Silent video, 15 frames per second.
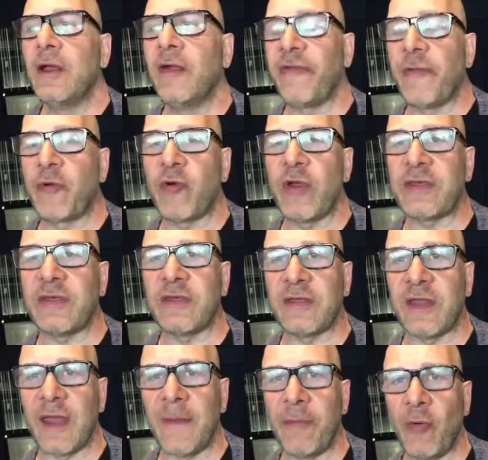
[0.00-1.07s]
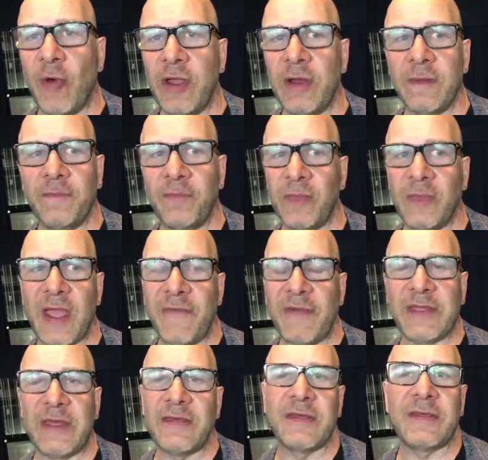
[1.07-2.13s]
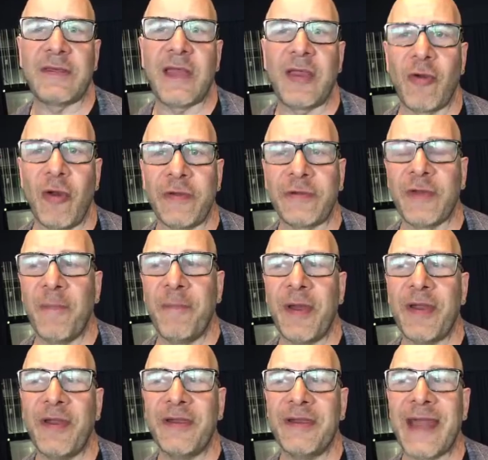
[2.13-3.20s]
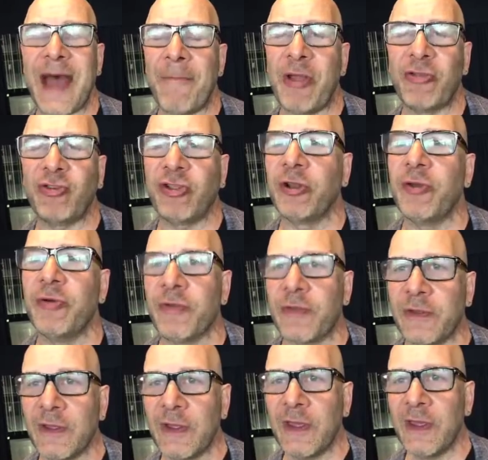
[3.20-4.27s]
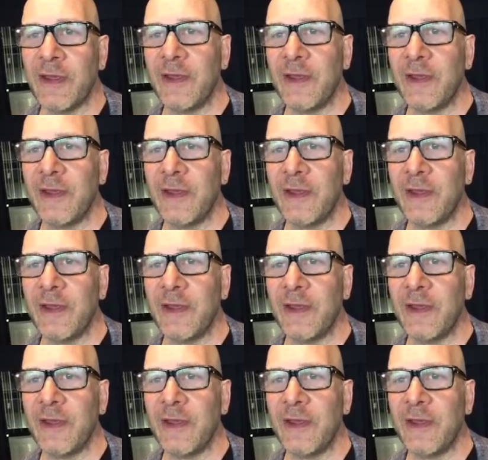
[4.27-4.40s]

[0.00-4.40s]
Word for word: You know, from Chris's standpoint, everything's at stake also, but not much to lose.